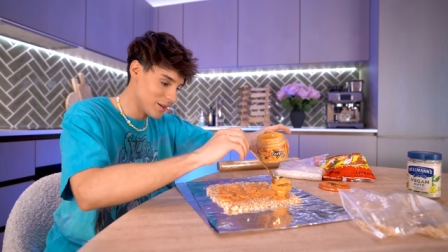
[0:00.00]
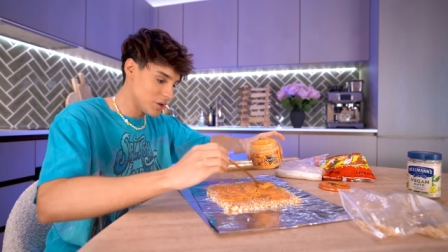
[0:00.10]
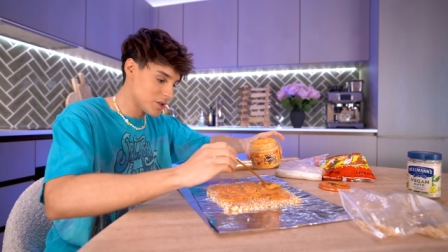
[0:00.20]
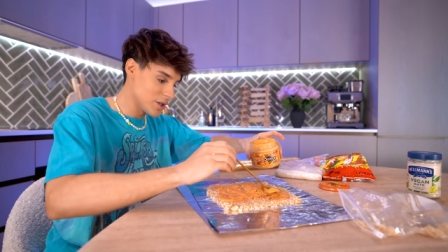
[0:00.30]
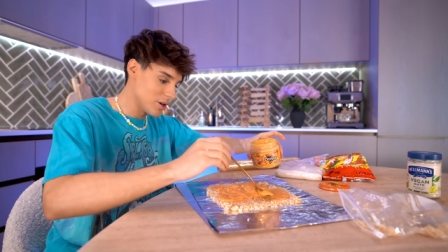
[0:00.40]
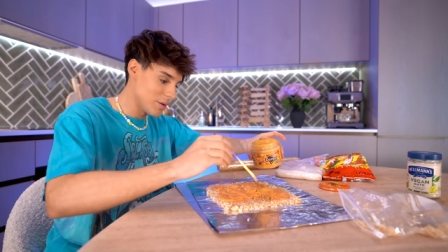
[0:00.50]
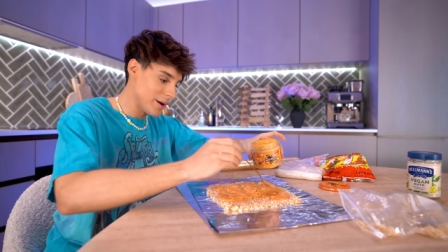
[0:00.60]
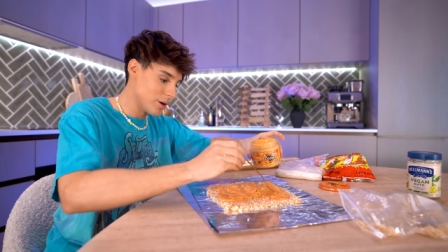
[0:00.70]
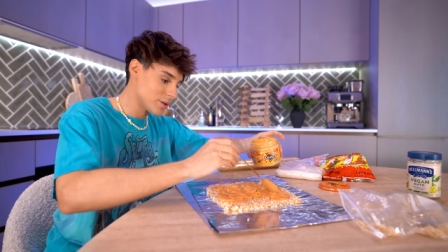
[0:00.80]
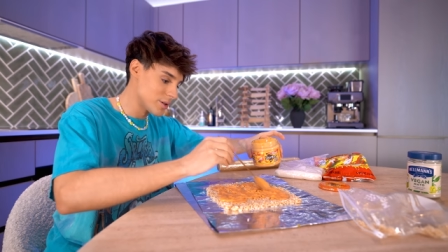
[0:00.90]
Turns out I
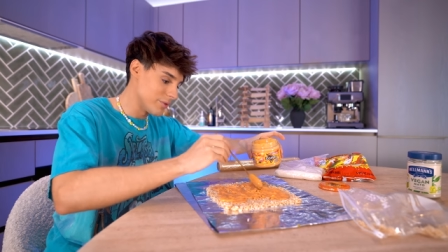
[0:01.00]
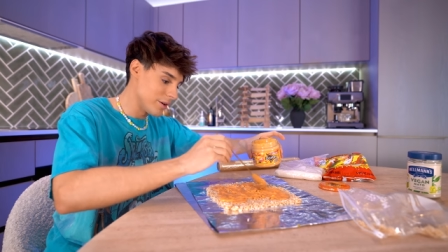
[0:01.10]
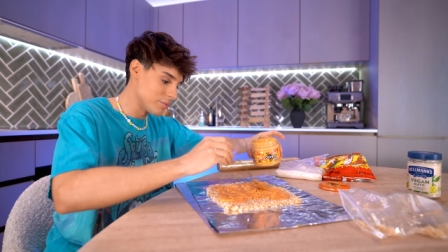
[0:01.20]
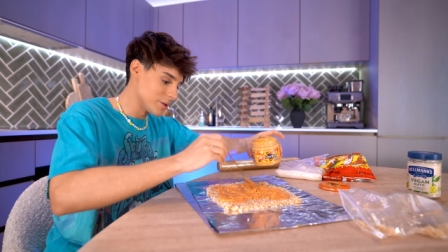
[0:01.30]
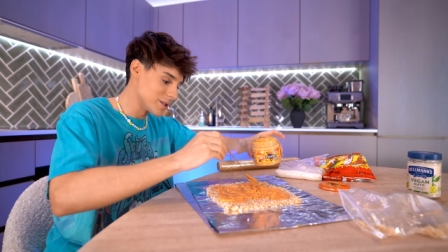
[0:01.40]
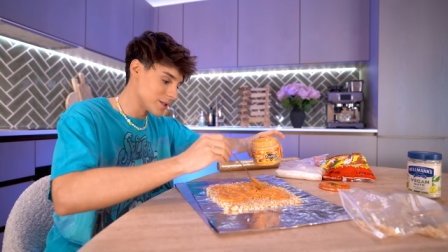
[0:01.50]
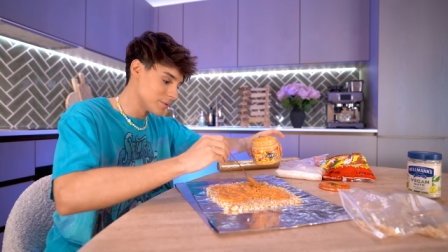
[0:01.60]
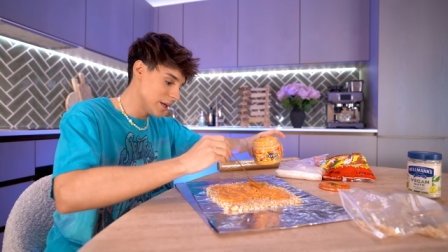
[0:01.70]
might not survive prison.